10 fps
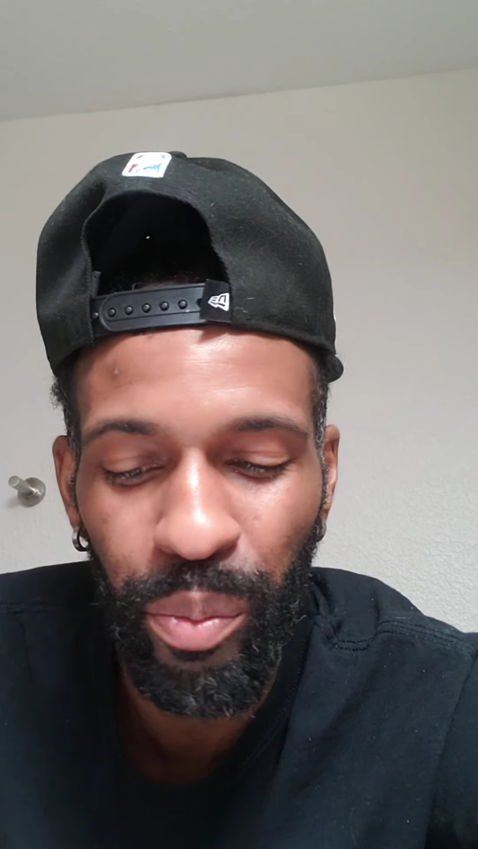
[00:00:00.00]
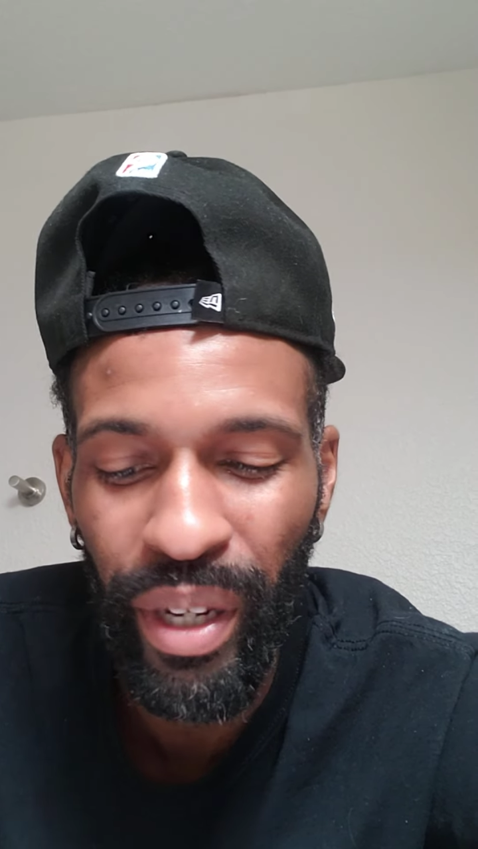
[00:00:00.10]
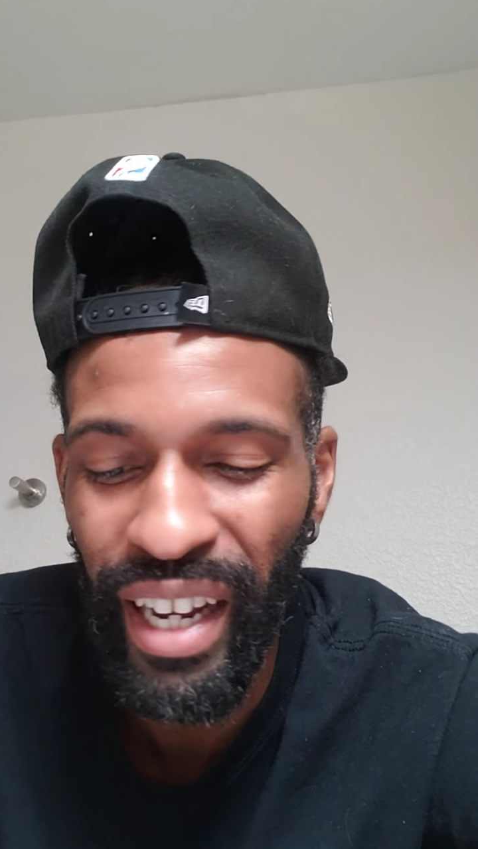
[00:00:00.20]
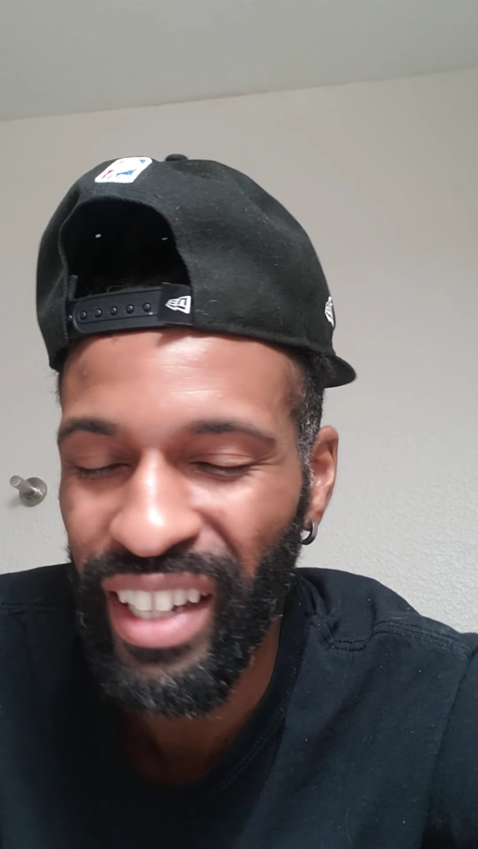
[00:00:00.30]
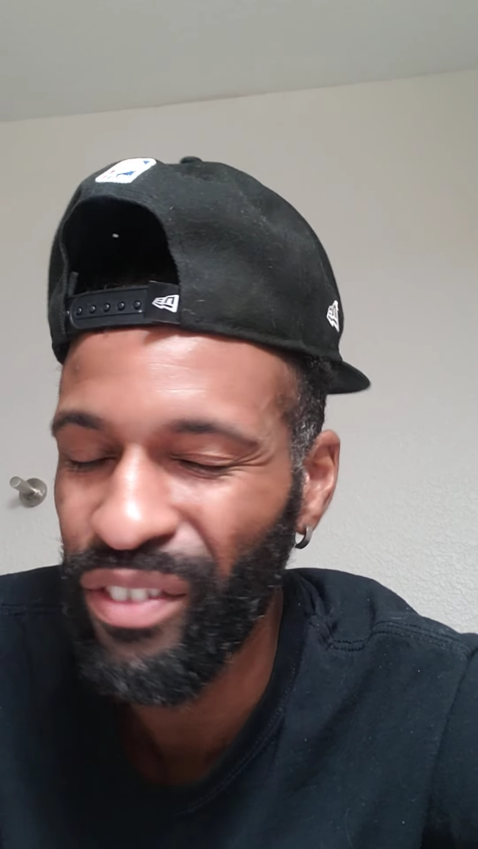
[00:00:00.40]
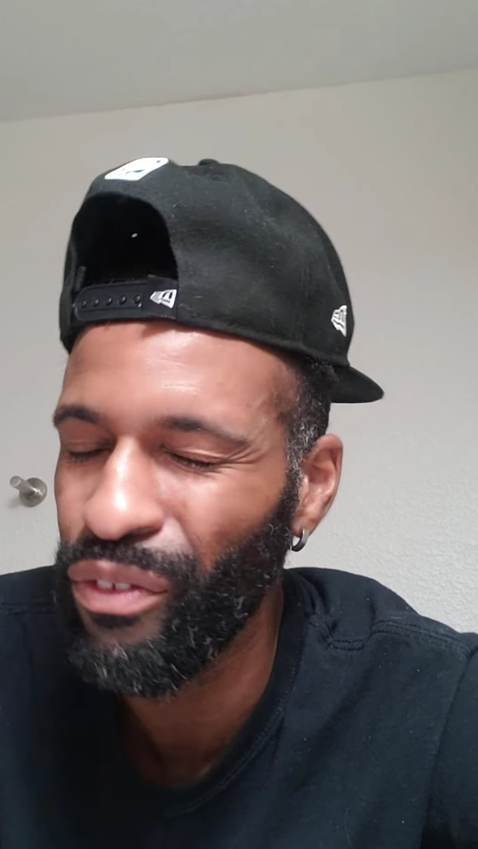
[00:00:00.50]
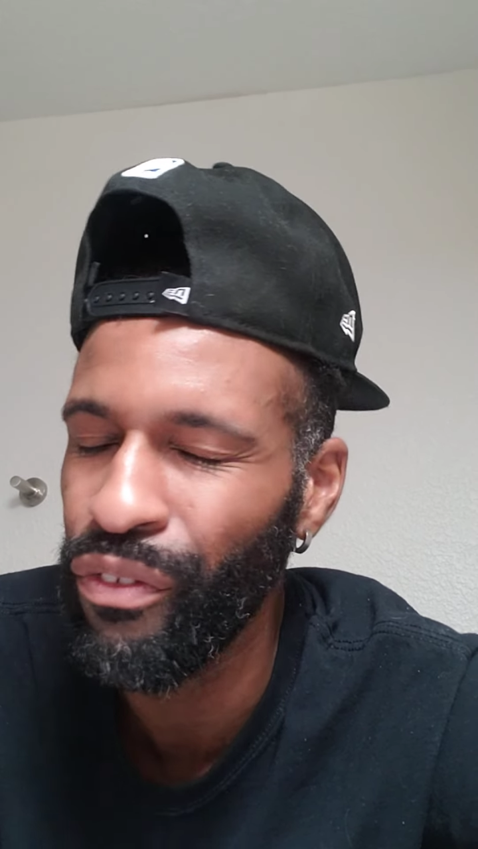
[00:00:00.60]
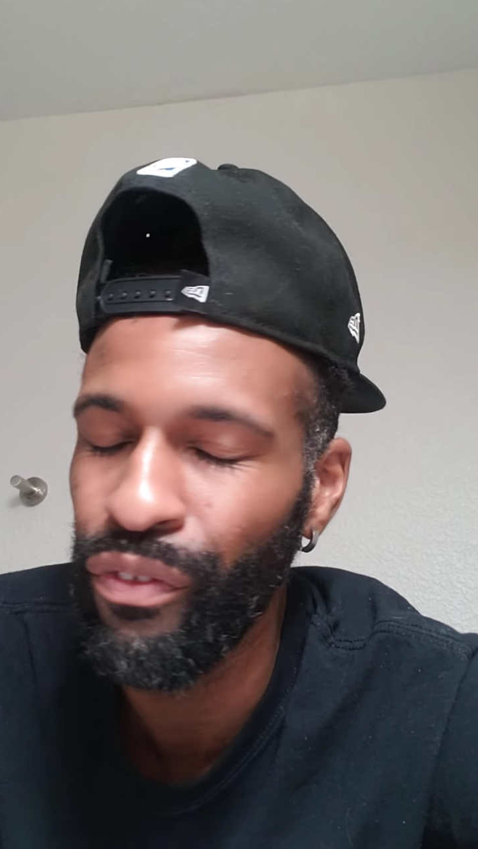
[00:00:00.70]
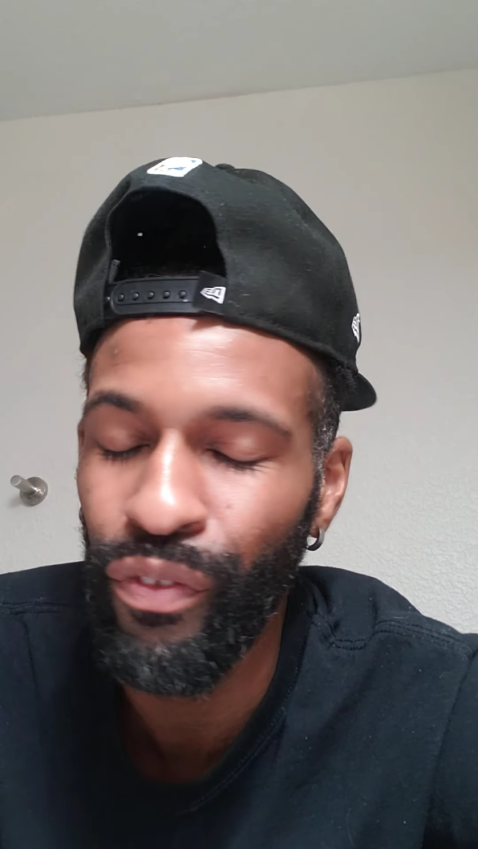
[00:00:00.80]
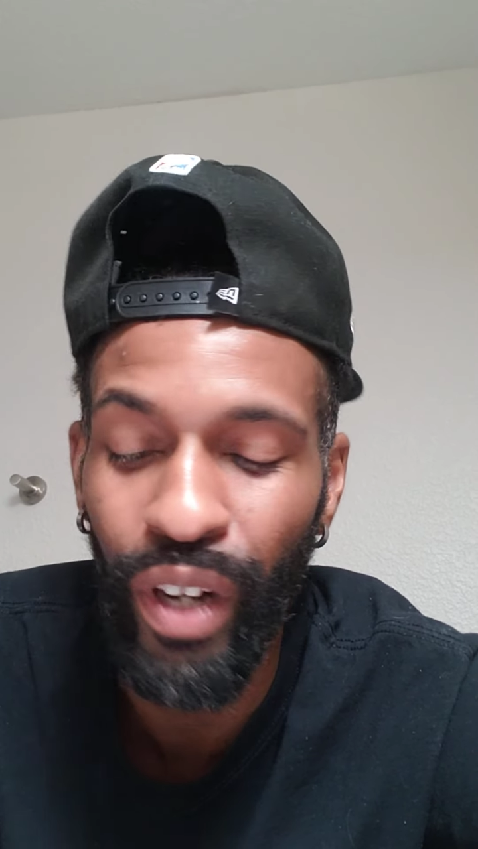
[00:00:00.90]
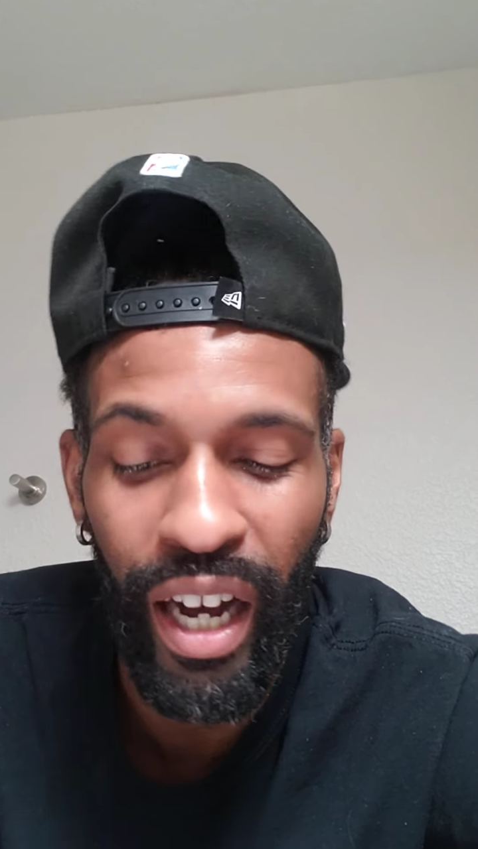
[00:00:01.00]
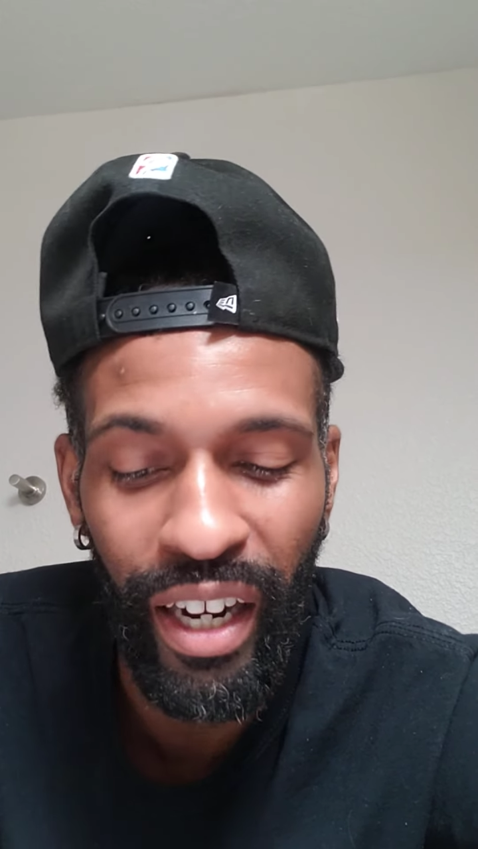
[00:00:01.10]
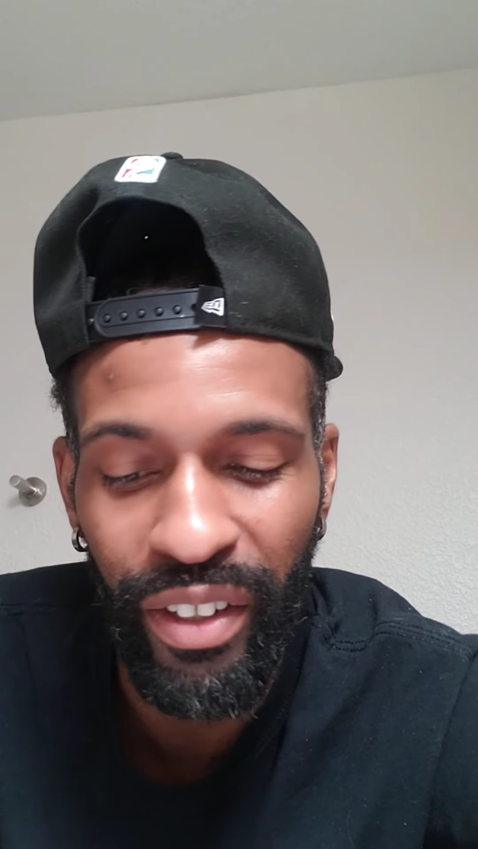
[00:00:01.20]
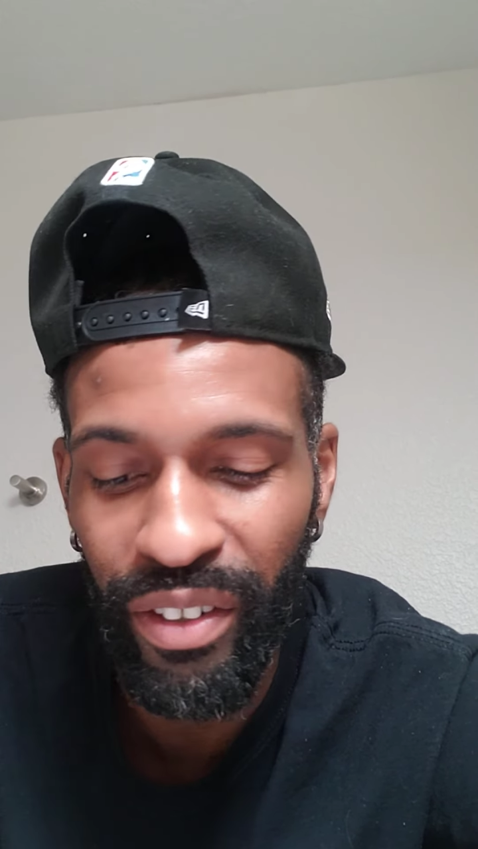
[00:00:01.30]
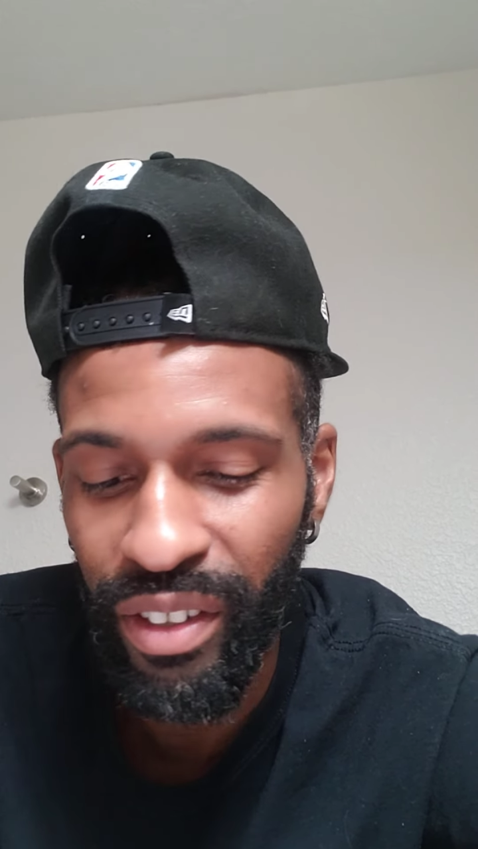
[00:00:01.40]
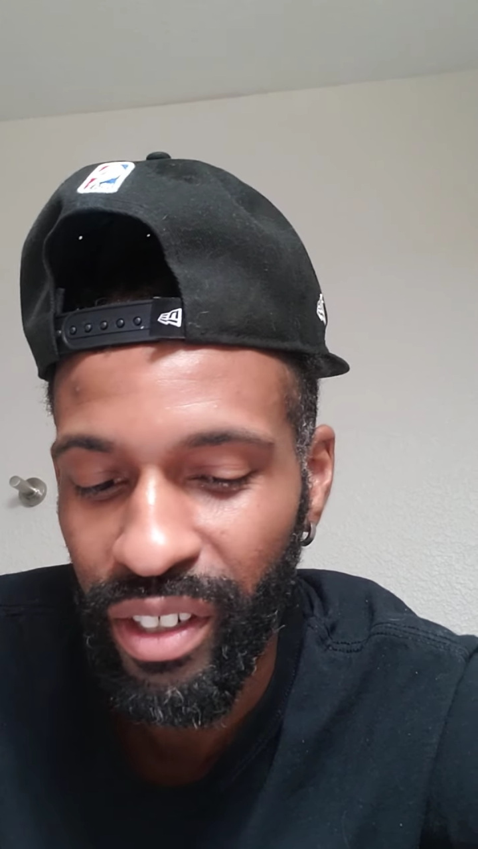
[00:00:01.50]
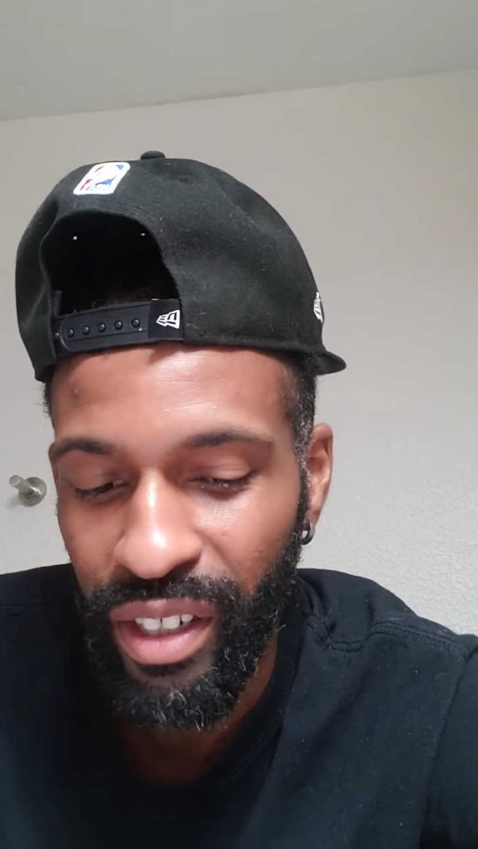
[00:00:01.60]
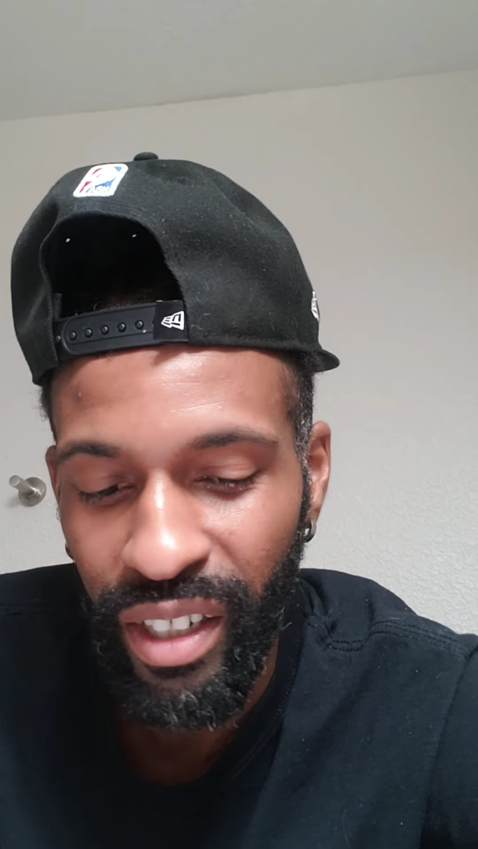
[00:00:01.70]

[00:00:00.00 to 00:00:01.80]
back, fire.